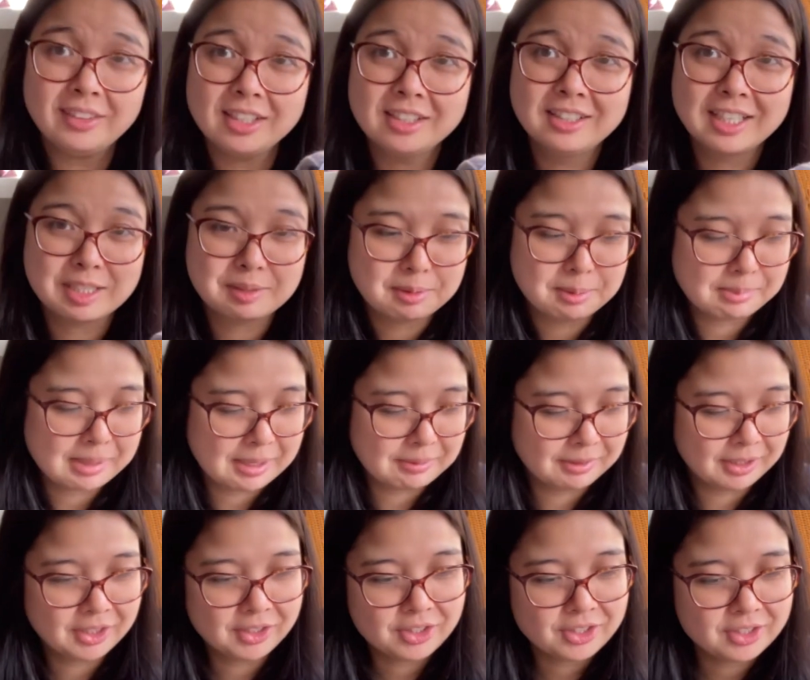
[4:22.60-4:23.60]
That's my plan
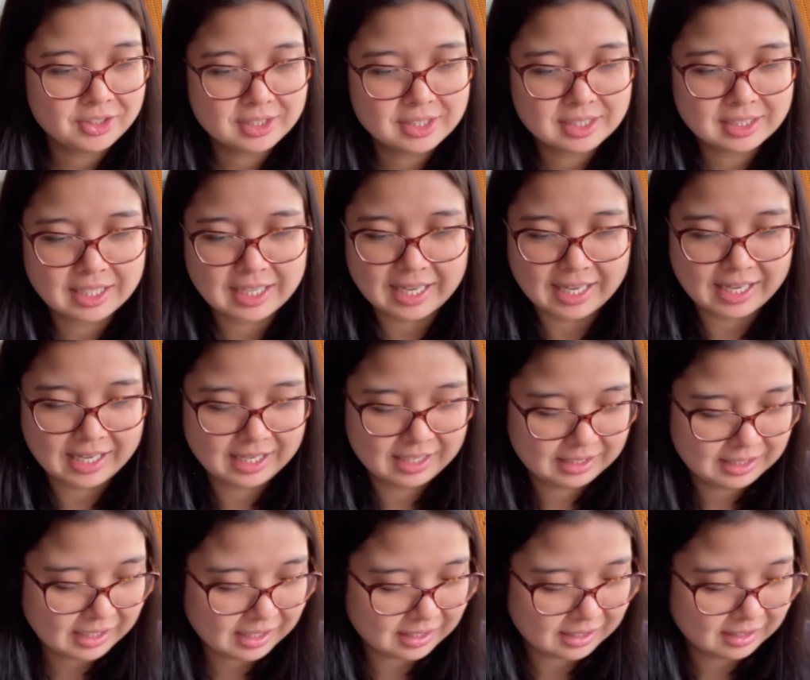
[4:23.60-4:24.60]
with those, and
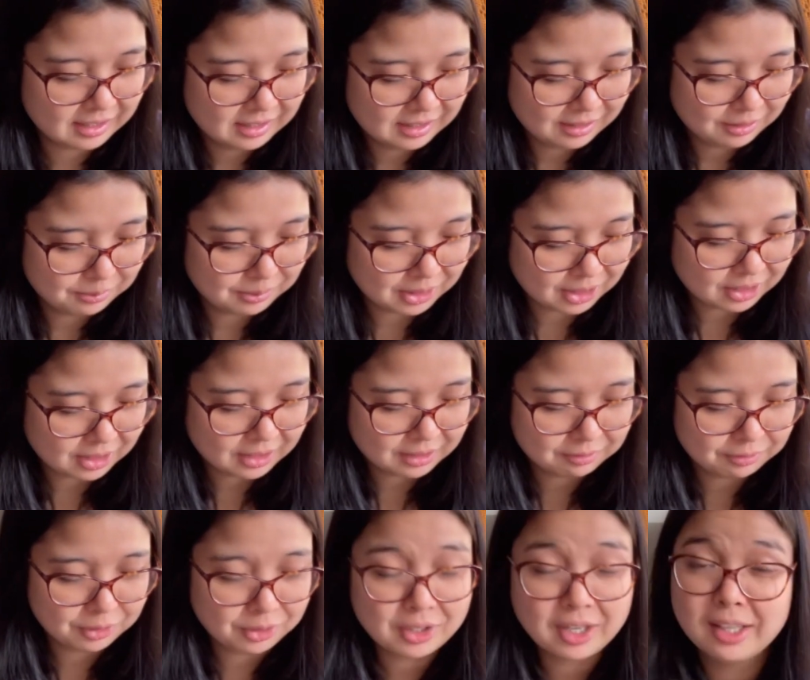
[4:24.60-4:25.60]
yeah, we got a
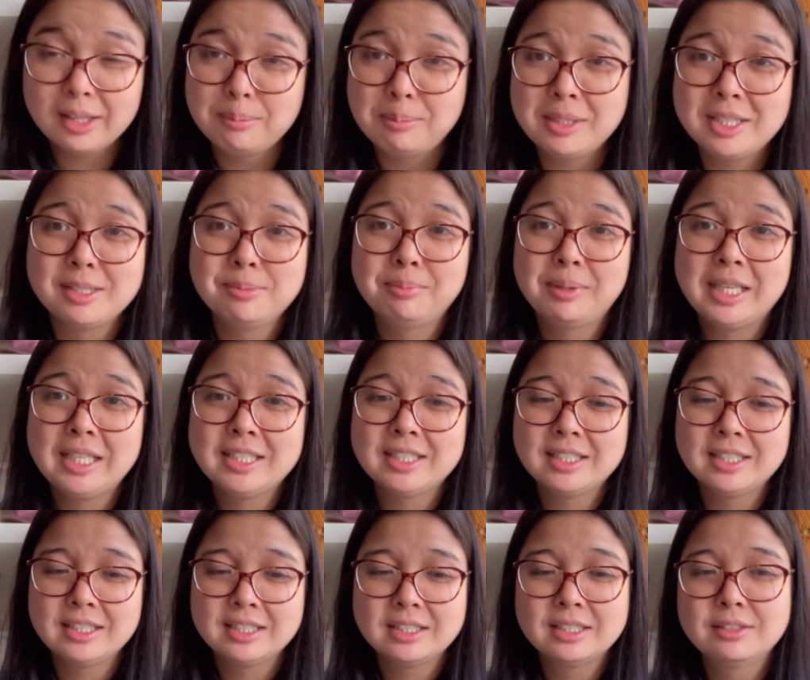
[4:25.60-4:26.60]
few other bits and
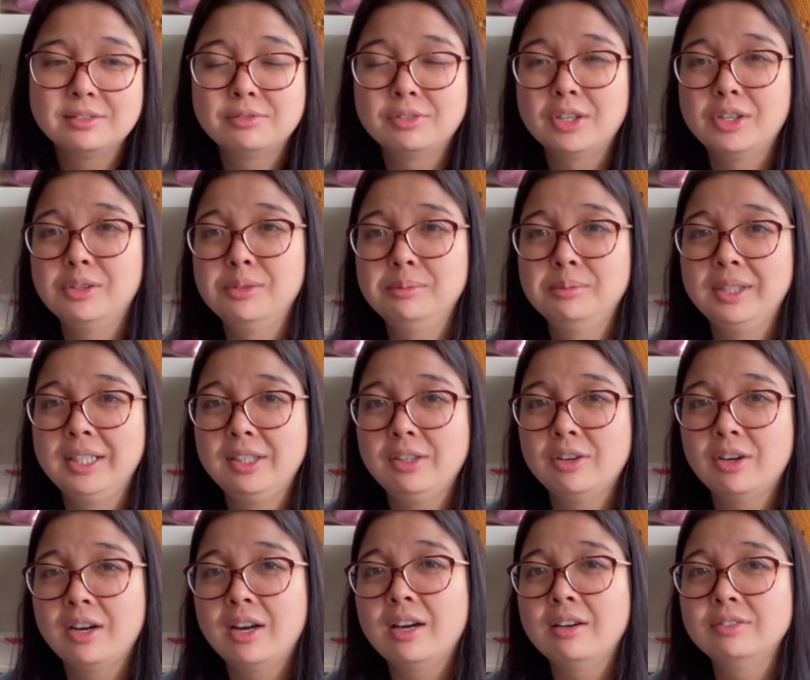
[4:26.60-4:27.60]
pieces from
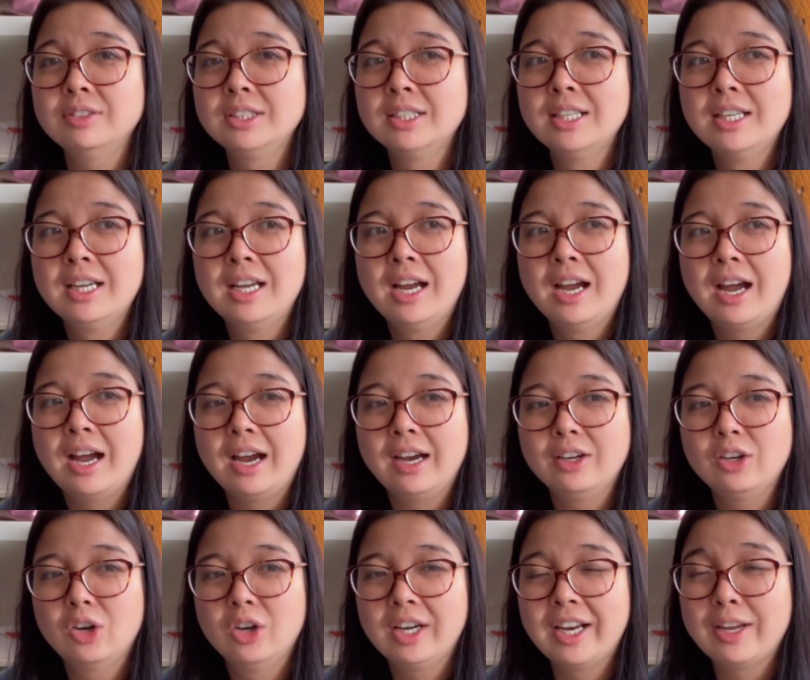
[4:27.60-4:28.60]
Lincraft. I
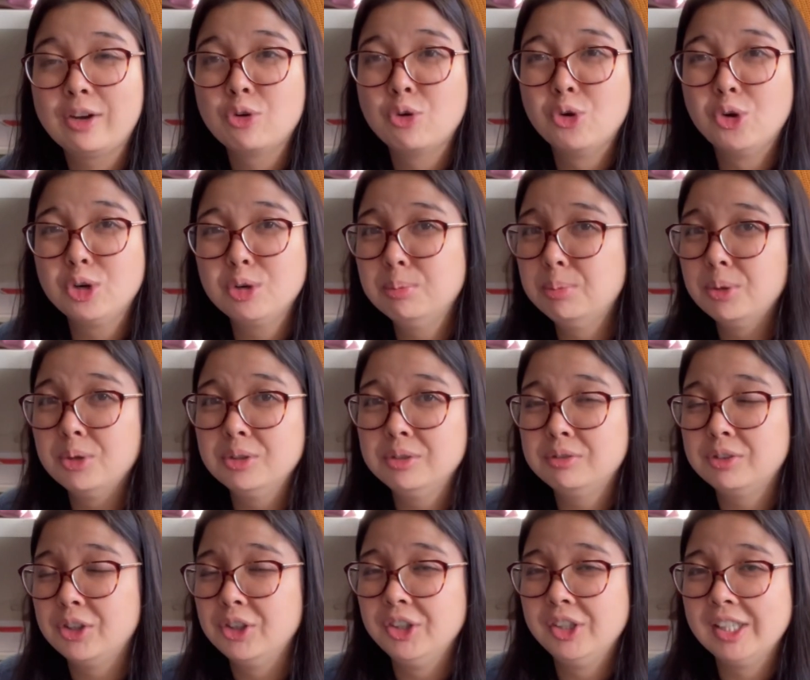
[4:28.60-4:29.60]
got a cork board
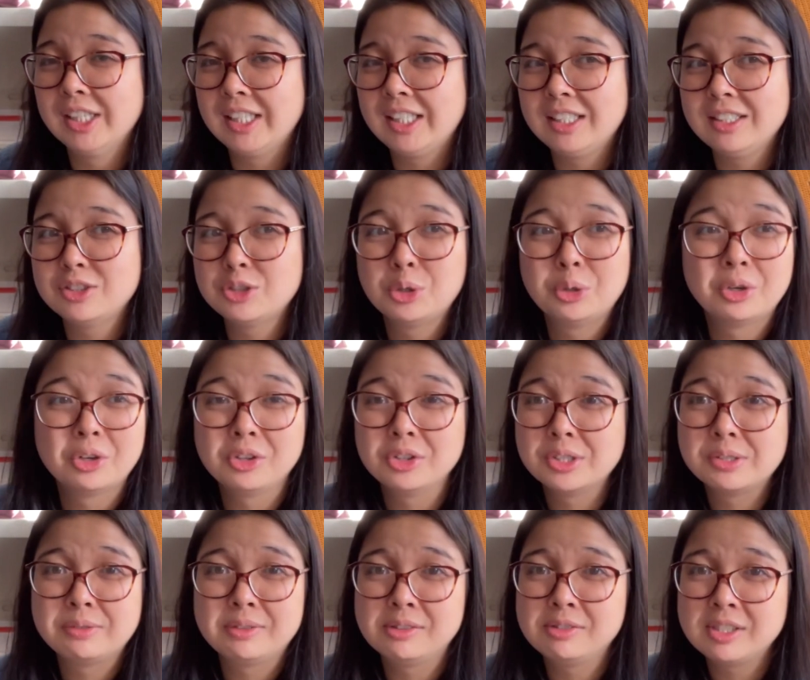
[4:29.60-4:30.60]
for only
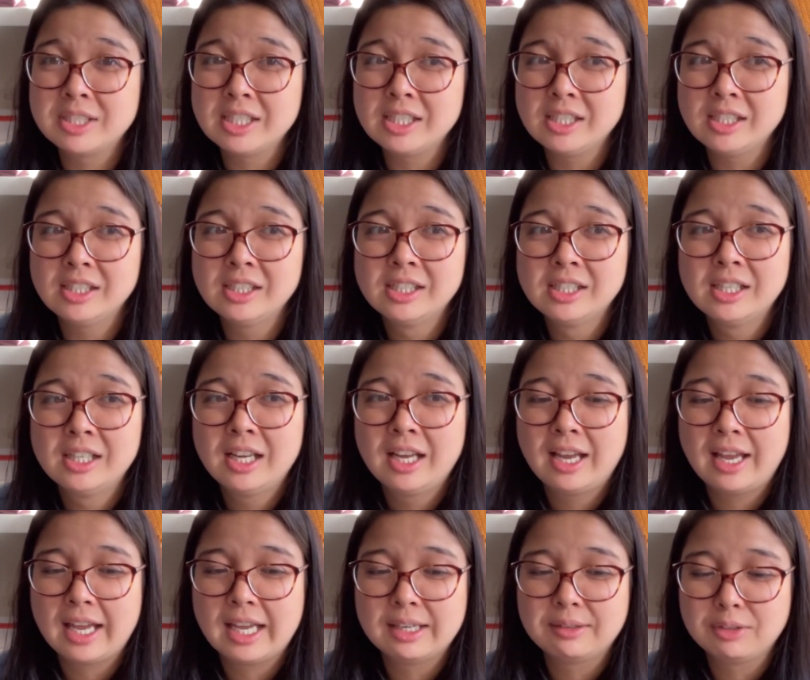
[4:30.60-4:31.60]
$2.50,
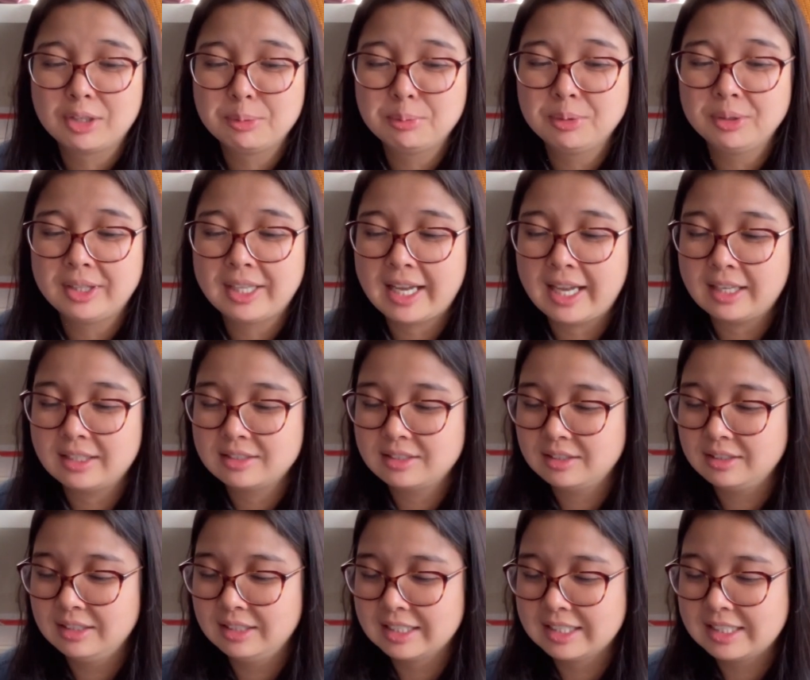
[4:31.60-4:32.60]
and I'm going to put that
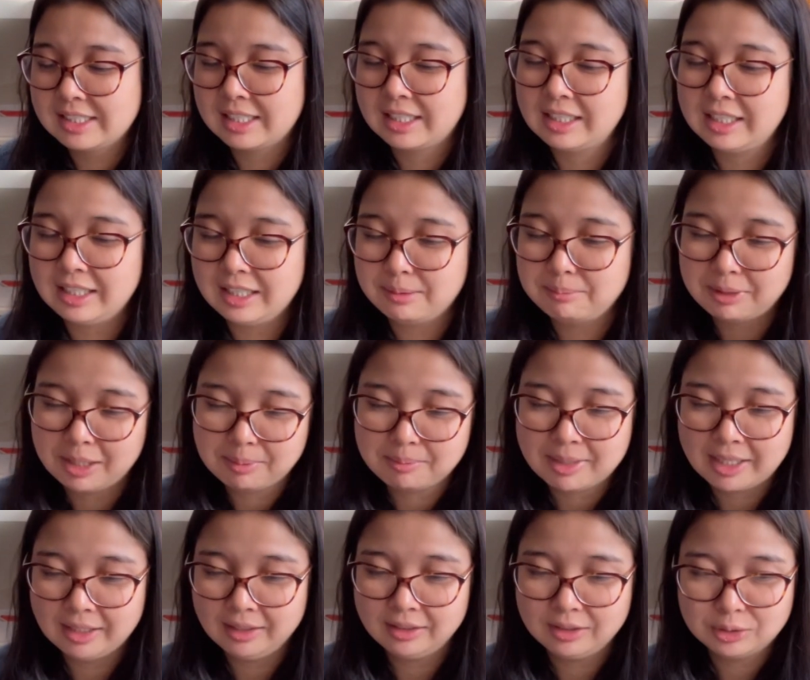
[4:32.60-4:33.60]
in the study and make
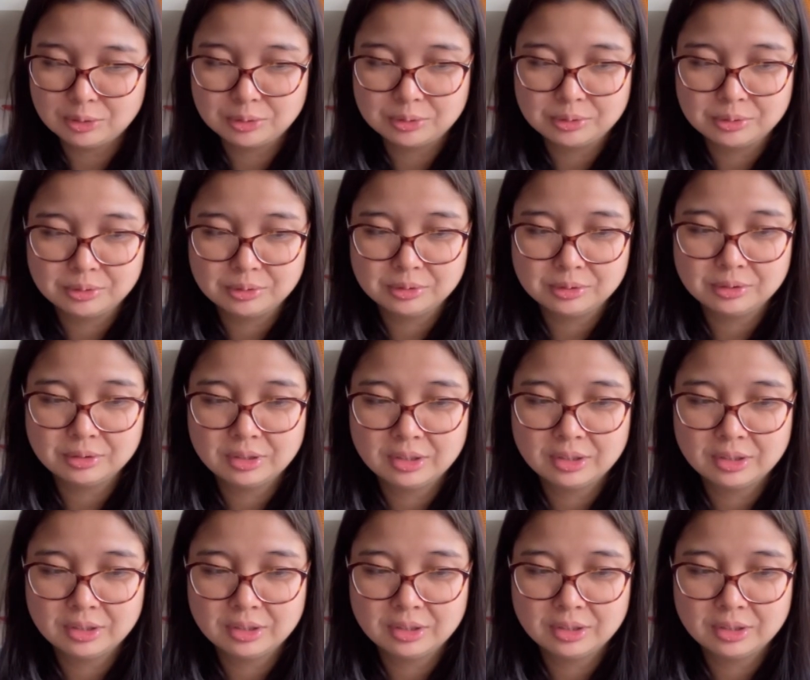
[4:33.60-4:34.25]
my little